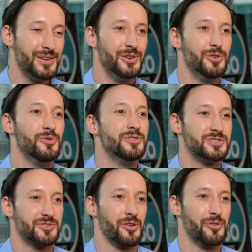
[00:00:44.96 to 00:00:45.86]
you
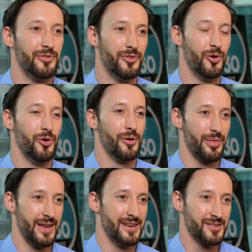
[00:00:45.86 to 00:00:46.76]
strong for
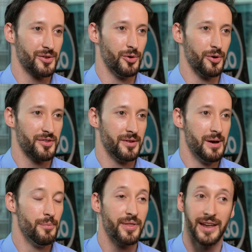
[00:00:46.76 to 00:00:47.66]
this course?
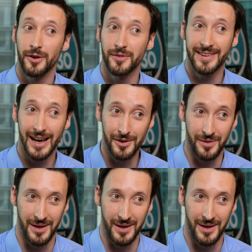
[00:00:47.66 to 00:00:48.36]
But they don't tell you